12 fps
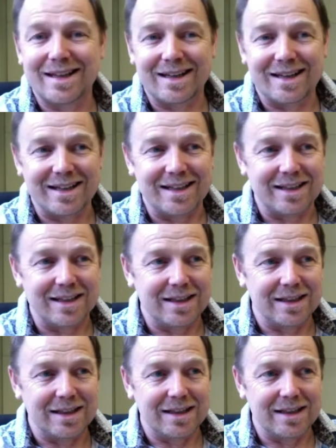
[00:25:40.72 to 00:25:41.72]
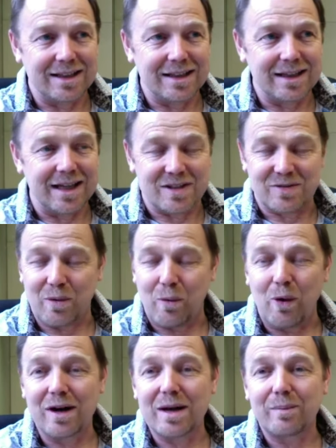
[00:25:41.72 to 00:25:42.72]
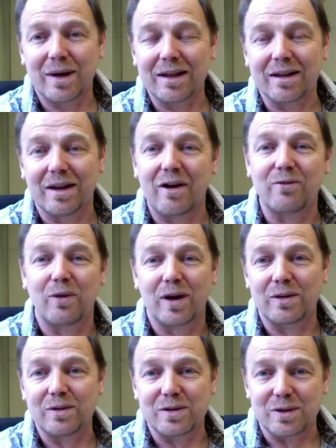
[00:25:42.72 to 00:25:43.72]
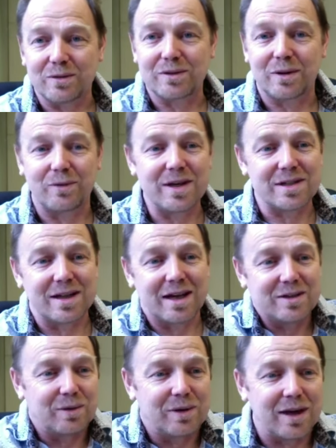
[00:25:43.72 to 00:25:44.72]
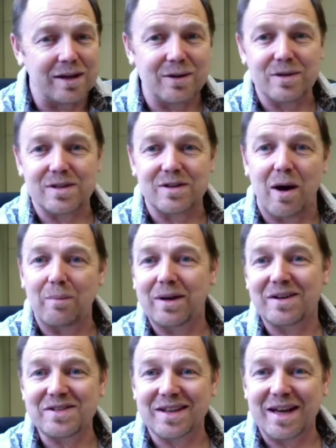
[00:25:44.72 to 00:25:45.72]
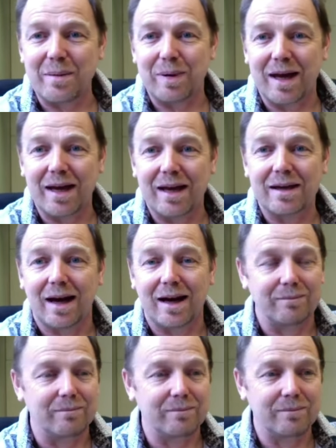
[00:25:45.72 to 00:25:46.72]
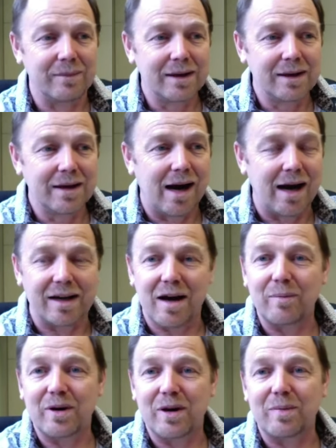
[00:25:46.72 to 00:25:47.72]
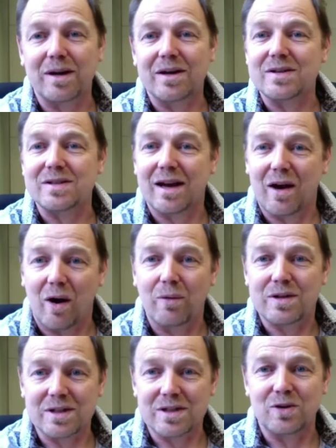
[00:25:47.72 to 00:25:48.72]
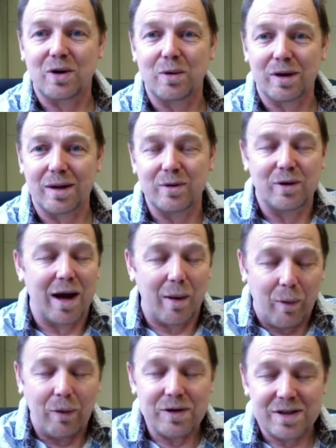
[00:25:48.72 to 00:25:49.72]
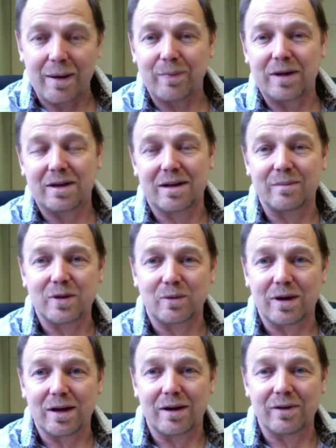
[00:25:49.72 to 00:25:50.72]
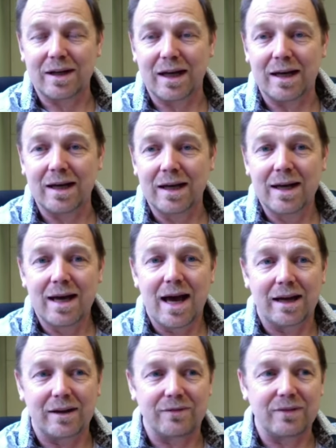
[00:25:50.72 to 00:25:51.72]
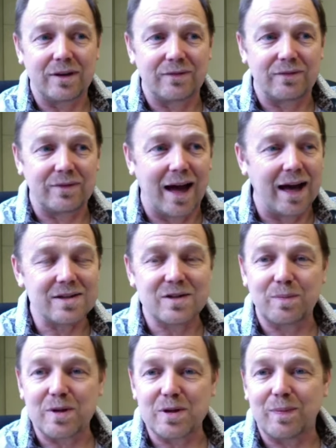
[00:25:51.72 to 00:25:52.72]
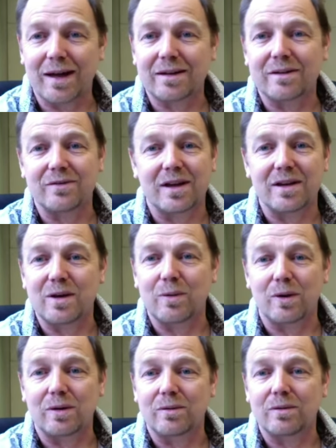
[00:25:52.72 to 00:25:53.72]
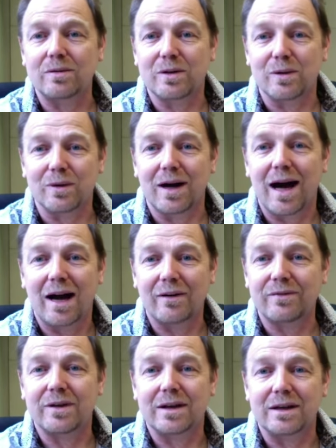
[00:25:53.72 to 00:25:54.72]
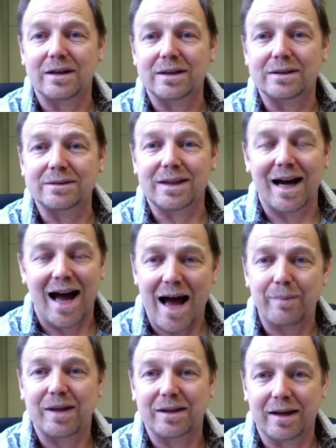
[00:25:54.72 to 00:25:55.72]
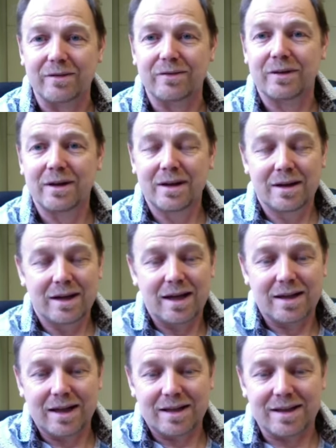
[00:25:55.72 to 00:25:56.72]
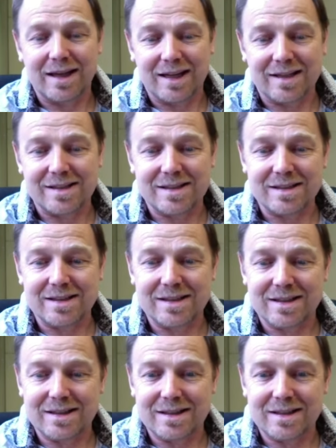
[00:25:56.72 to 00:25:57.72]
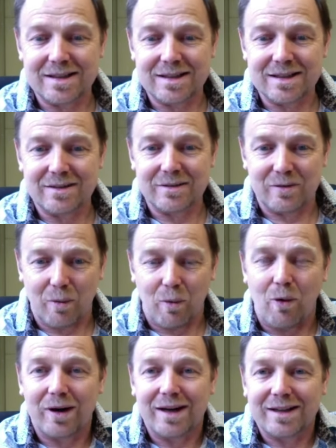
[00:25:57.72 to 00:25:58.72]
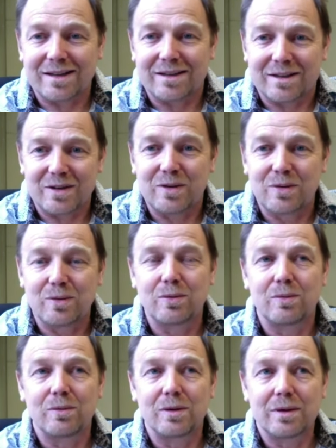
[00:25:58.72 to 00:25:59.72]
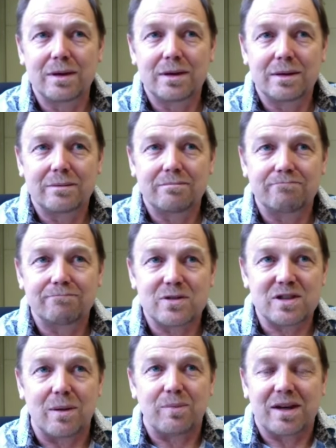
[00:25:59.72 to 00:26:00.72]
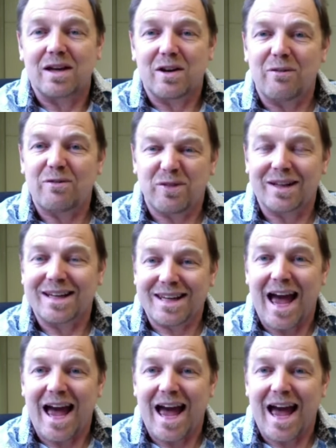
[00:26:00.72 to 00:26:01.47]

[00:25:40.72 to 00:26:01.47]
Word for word: uh, it's rewarding, but love what you do. The reason I do what I do is not because I get paid. I I come here because I always enjoy what I'm doing. I'm always happy to come to work every day. And if, if that's your perspective, then you will you will have a happy life. It, it it's rewarding to do something and not feel like you